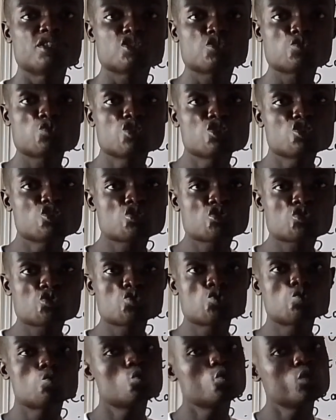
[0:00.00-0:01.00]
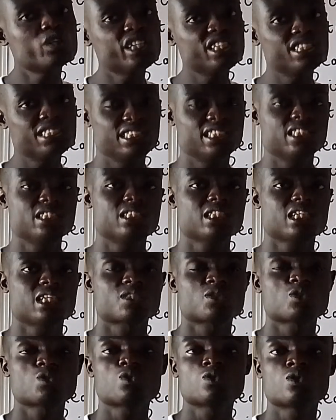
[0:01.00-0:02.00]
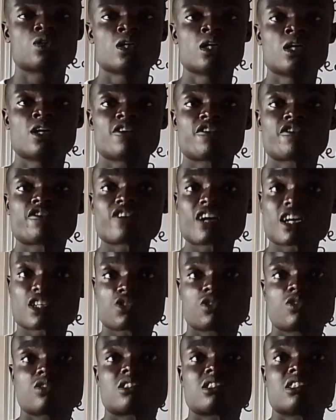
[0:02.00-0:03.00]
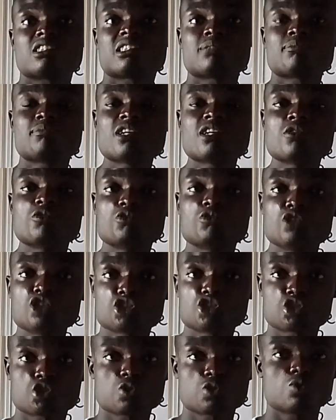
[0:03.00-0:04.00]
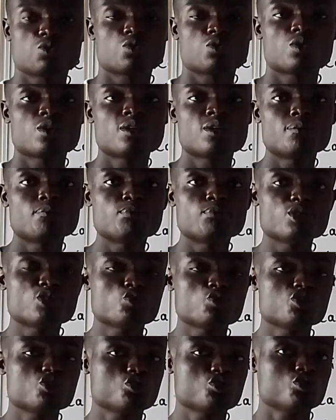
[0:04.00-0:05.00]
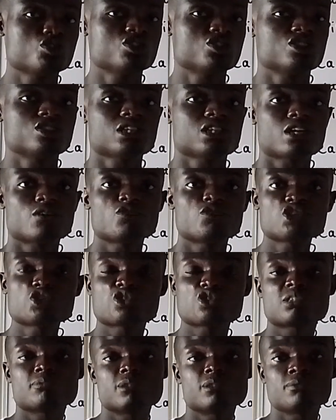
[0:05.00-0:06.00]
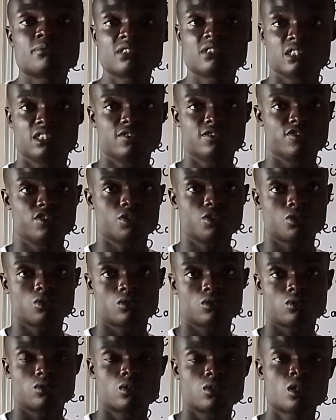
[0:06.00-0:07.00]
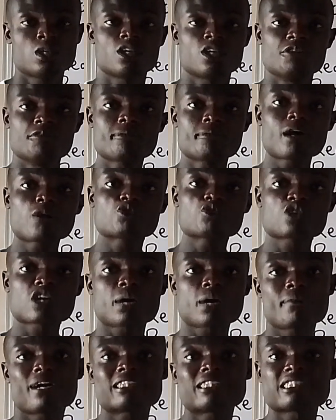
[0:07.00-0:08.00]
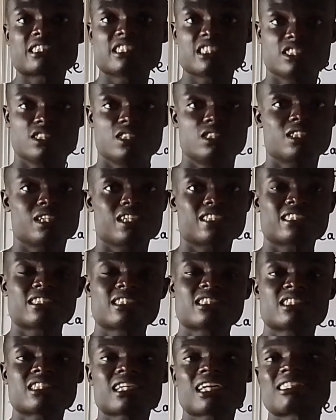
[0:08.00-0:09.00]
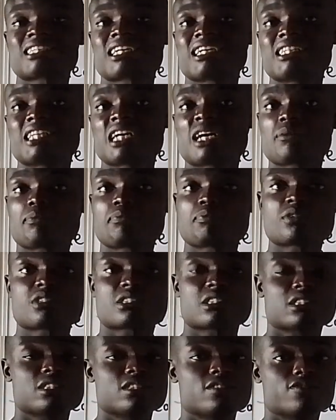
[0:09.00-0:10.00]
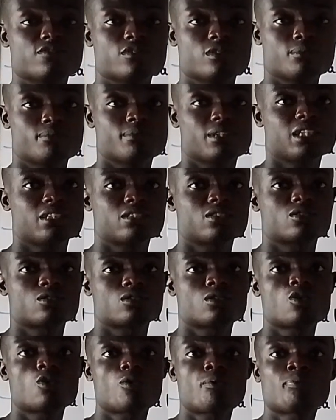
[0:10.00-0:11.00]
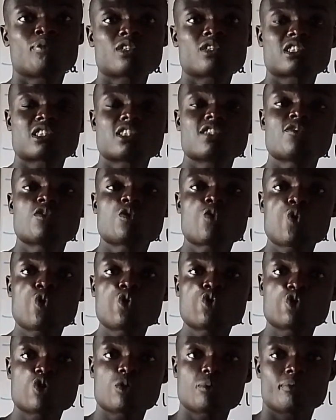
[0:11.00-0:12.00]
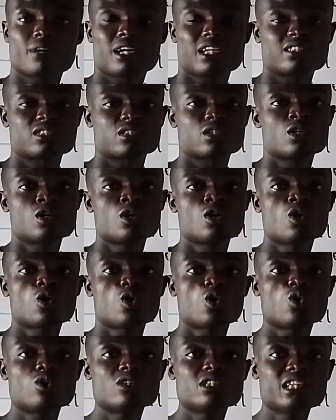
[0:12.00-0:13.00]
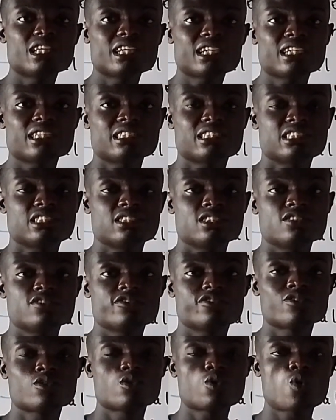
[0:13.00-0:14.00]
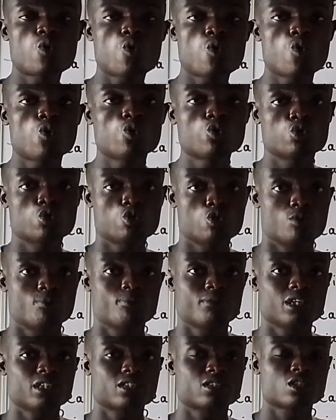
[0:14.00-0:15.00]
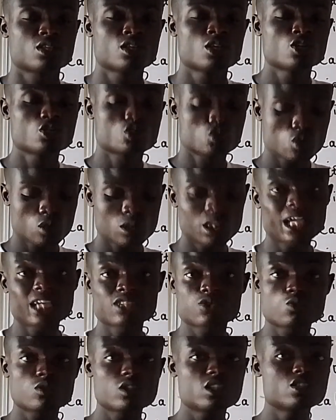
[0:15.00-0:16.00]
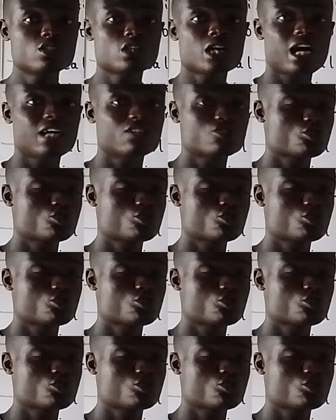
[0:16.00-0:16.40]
between 2 integers. So, fractions is simply a ratio between 2 integers. Ratio simply means division. Remember, we talk about integers. Integers are either positive numbers, positive whole numbers, or negative whole numbers. So let's really